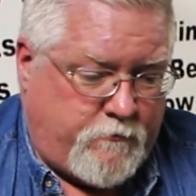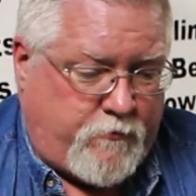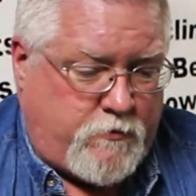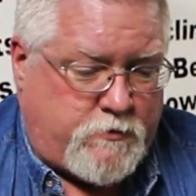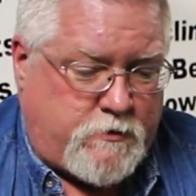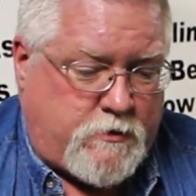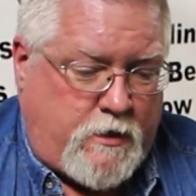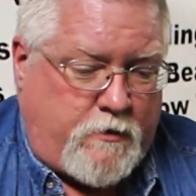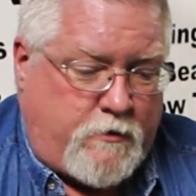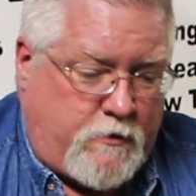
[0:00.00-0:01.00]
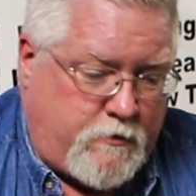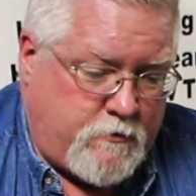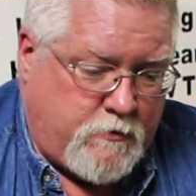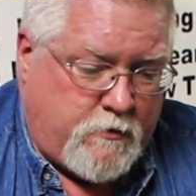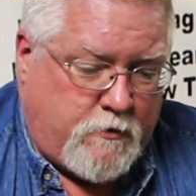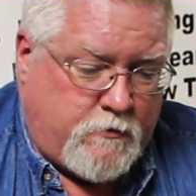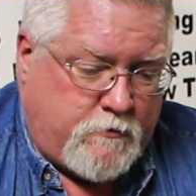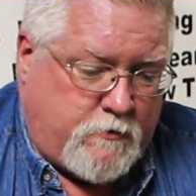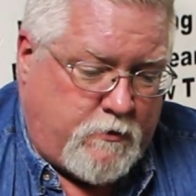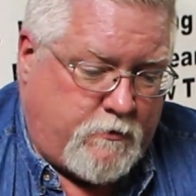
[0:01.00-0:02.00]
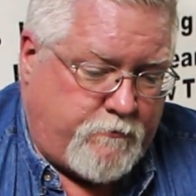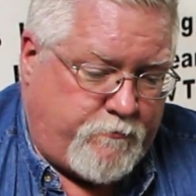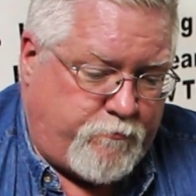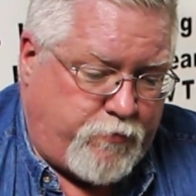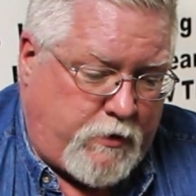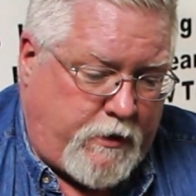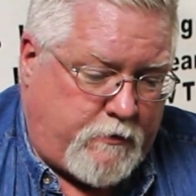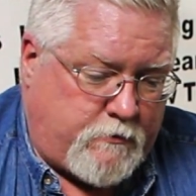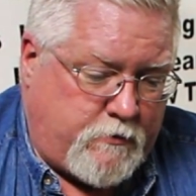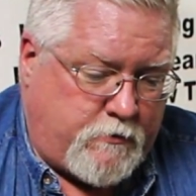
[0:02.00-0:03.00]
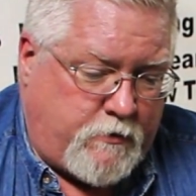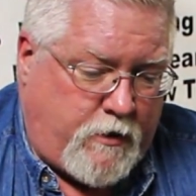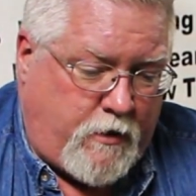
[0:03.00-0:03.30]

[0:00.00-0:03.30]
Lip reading: First is on the plate that the